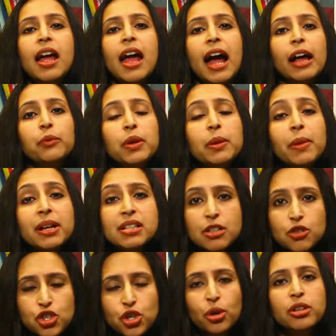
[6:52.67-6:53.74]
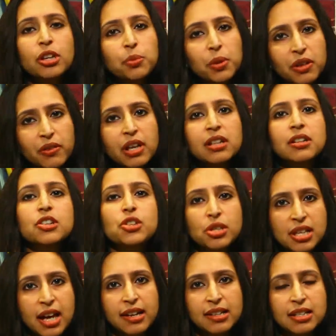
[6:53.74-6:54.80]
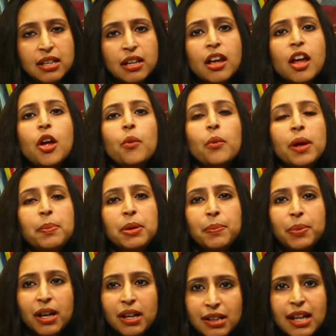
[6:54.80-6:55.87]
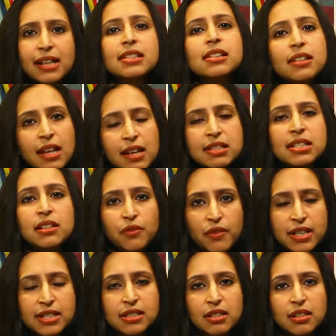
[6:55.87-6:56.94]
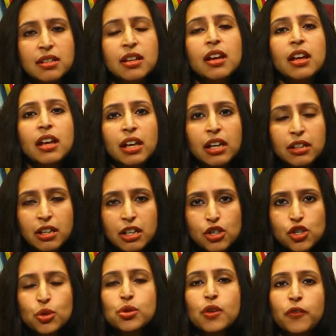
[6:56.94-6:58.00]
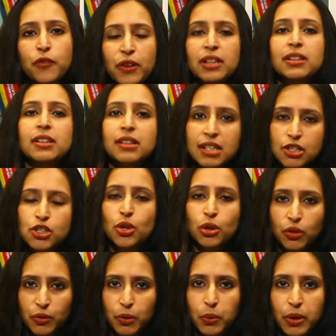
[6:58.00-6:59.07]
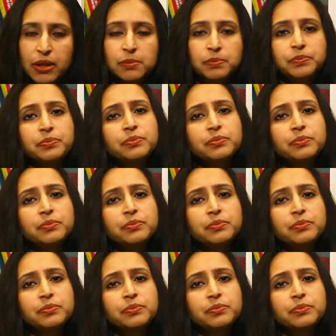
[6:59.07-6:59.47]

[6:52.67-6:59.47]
And we must ensure that we create a society where people are less and less invested in issues of faith in this sort of a way.